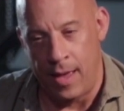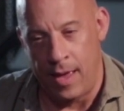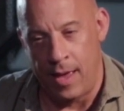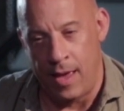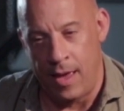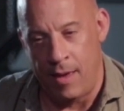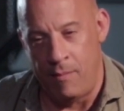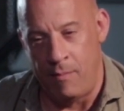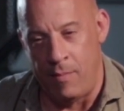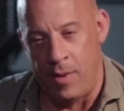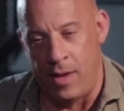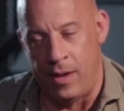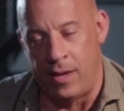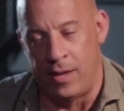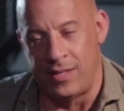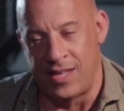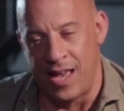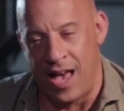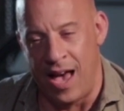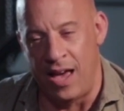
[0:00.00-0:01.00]
Because
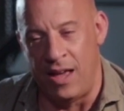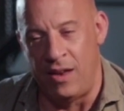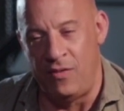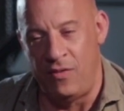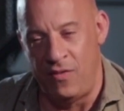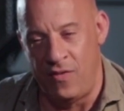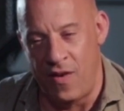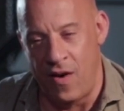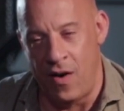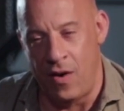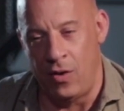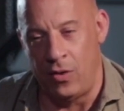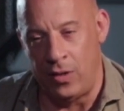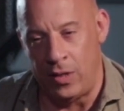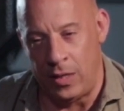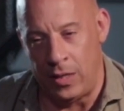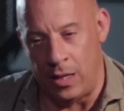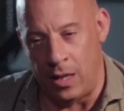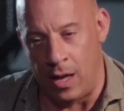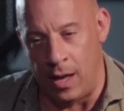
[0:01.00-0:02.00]
I felt
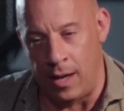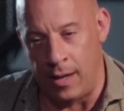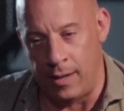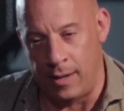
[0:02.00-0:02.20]
like